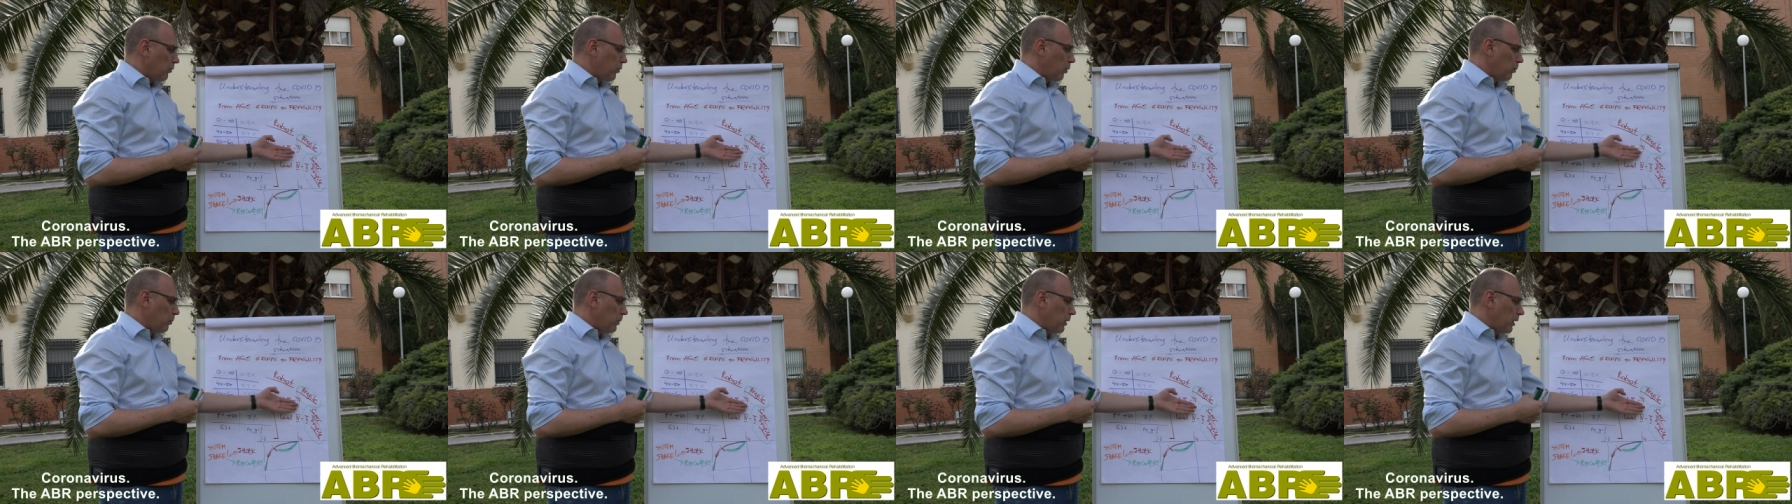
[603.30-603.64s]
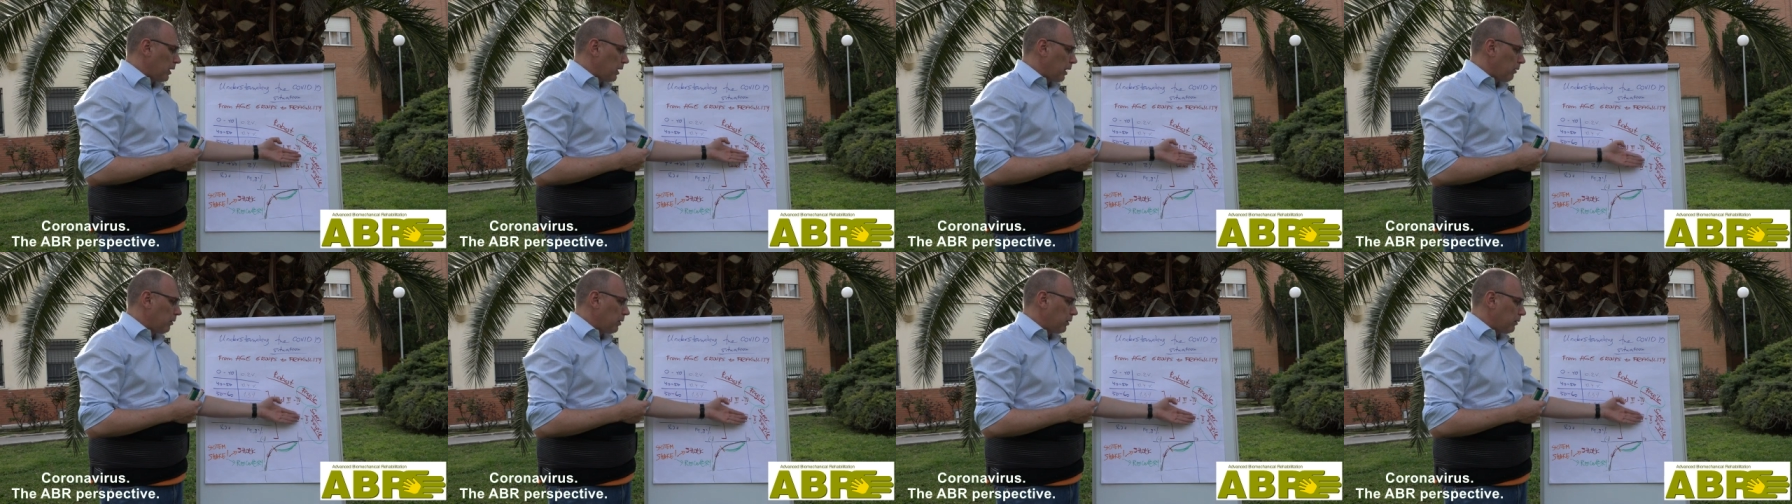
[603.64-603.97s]
from the
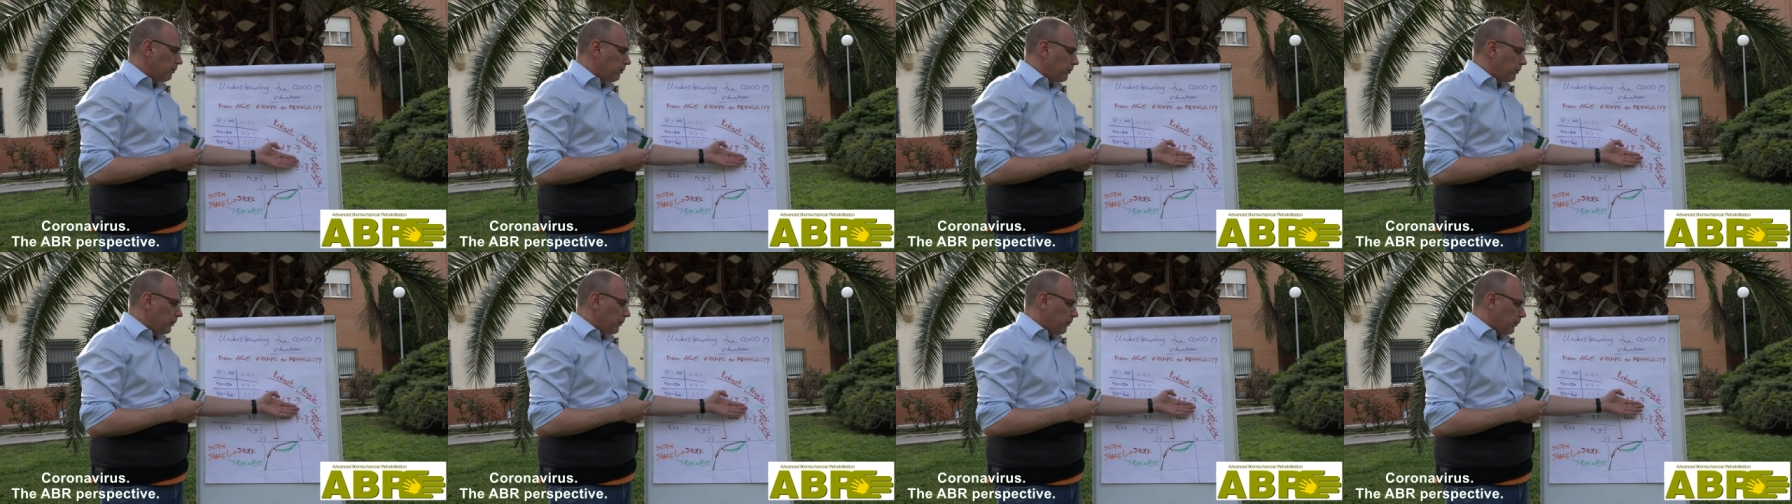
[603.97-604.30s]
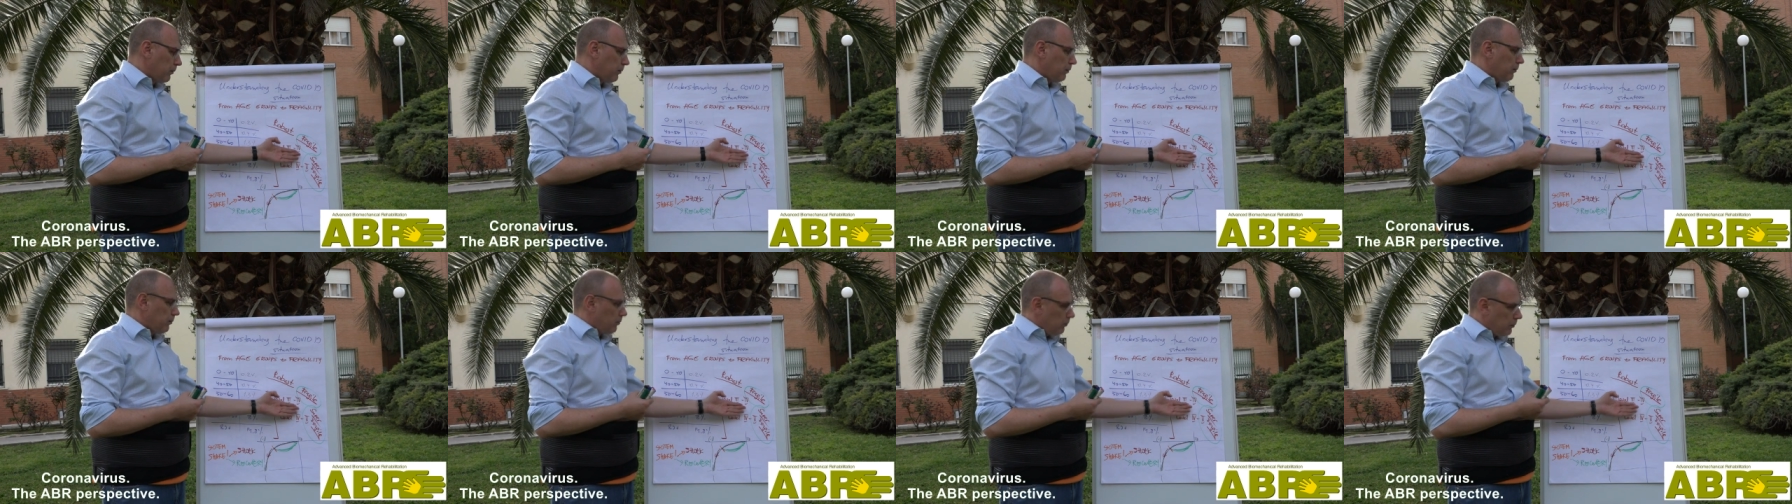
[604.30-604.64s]
level
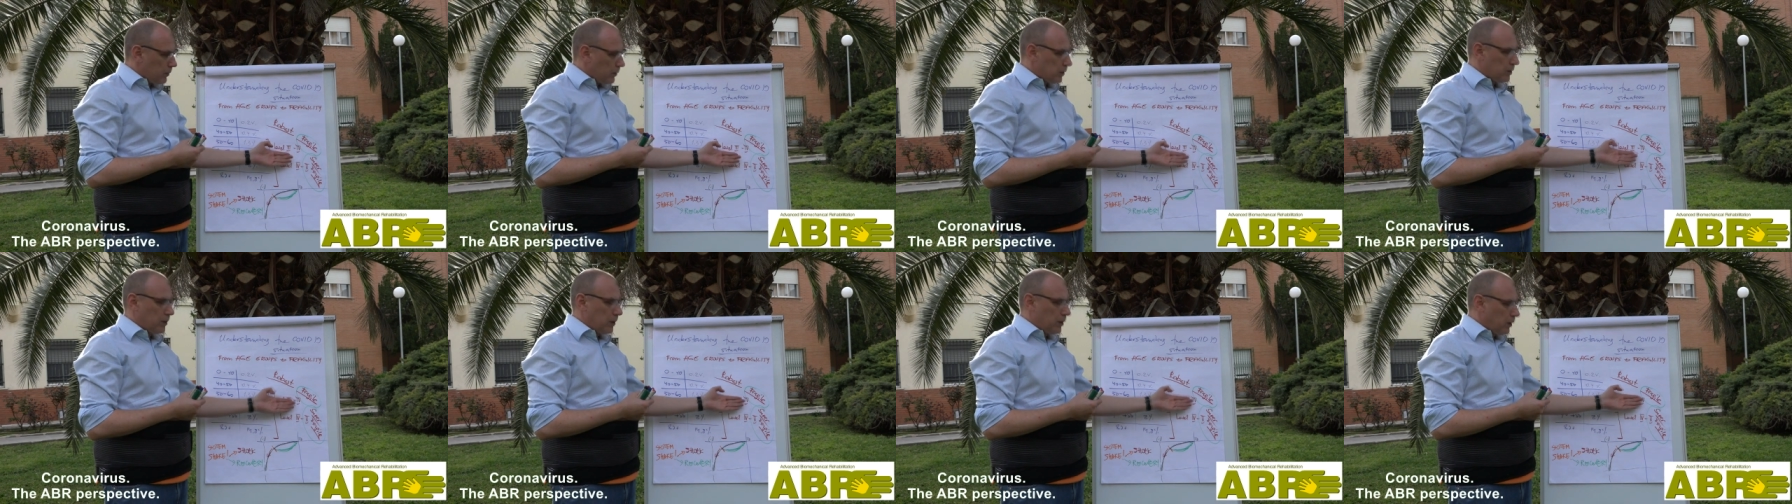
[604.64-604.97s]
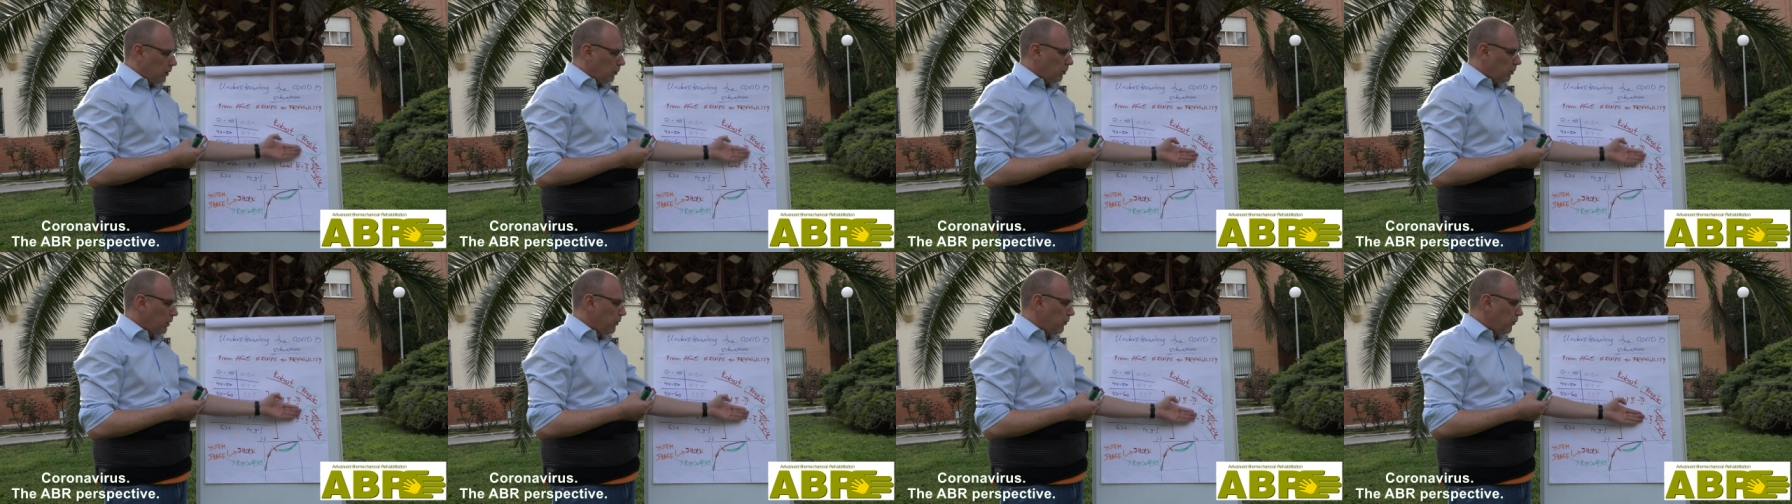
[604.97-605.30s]

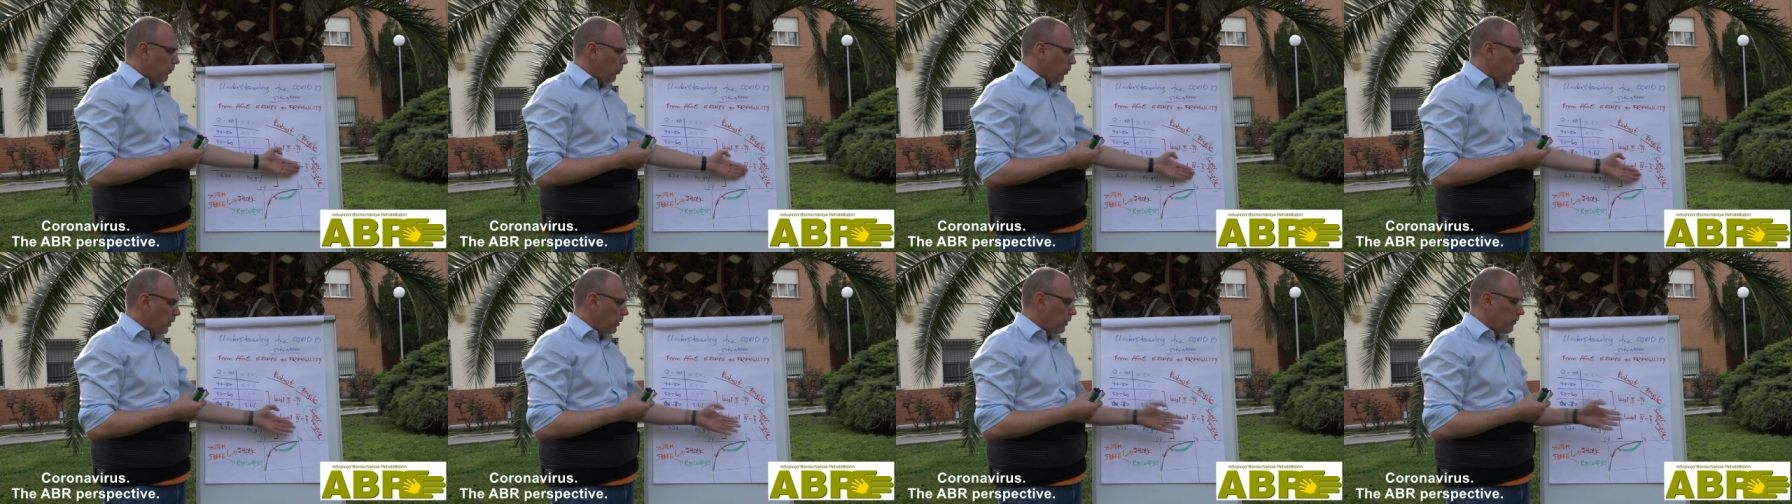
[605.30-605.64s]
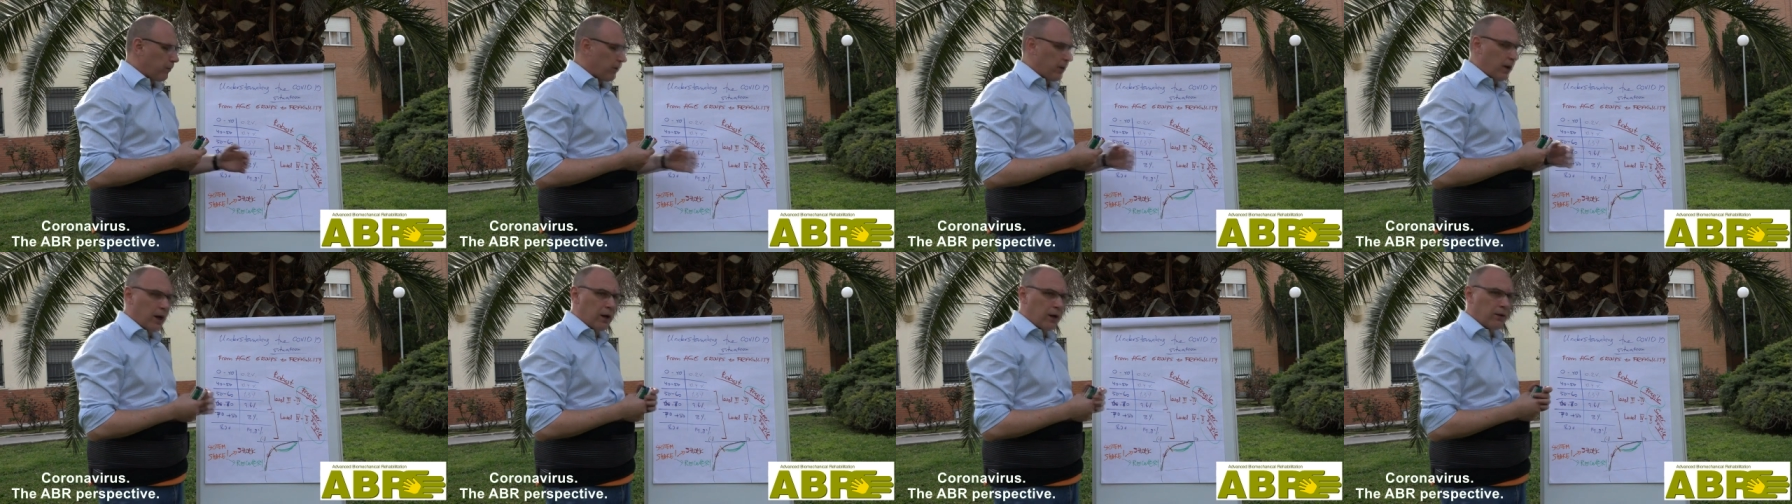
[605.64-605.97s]
three, four, and
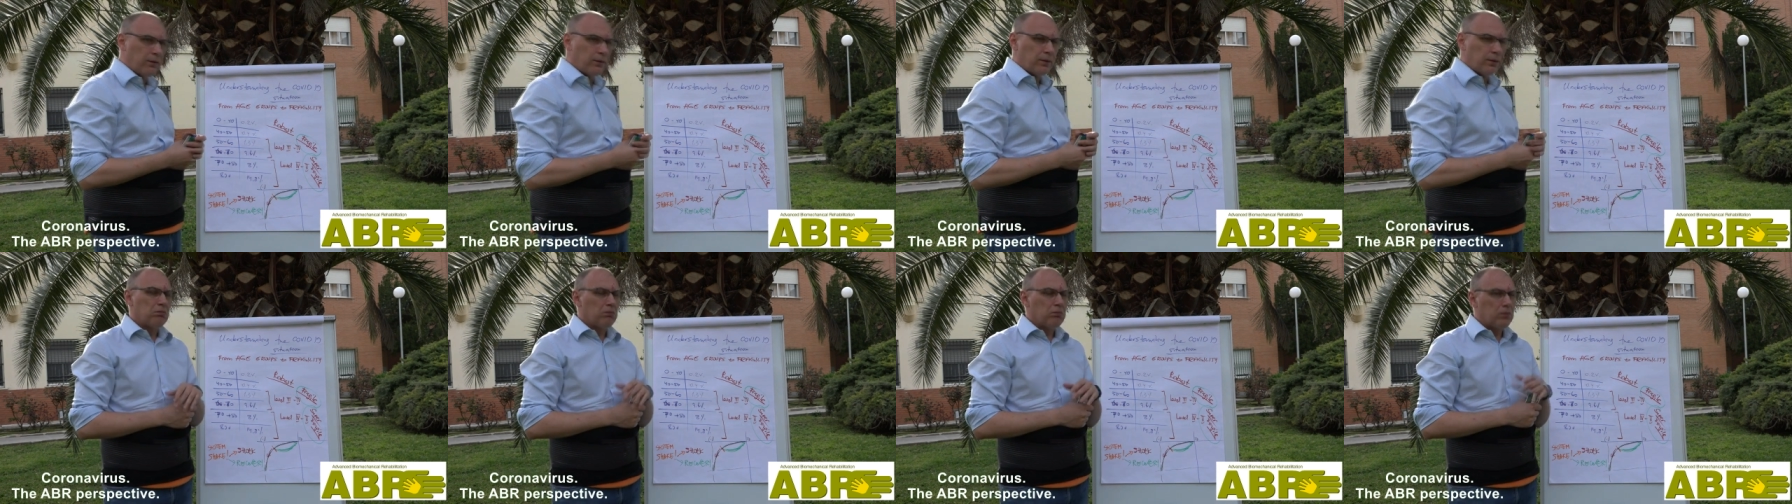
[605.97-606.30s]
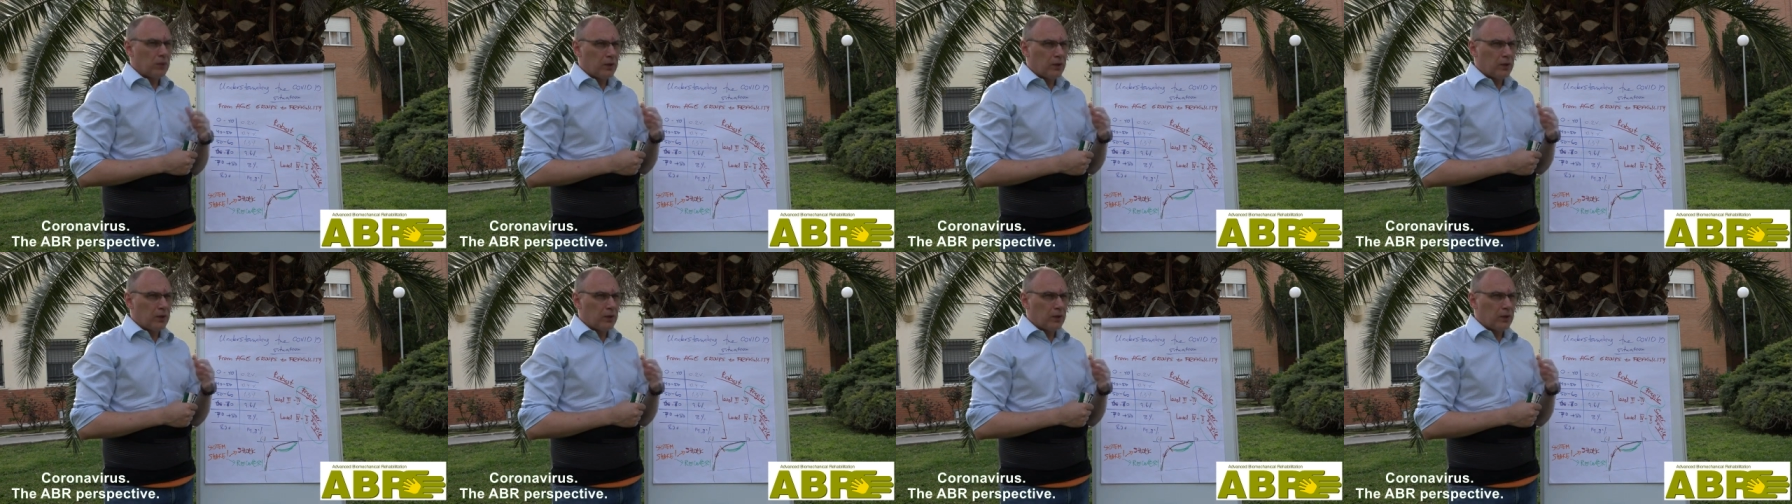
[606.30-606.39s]
five,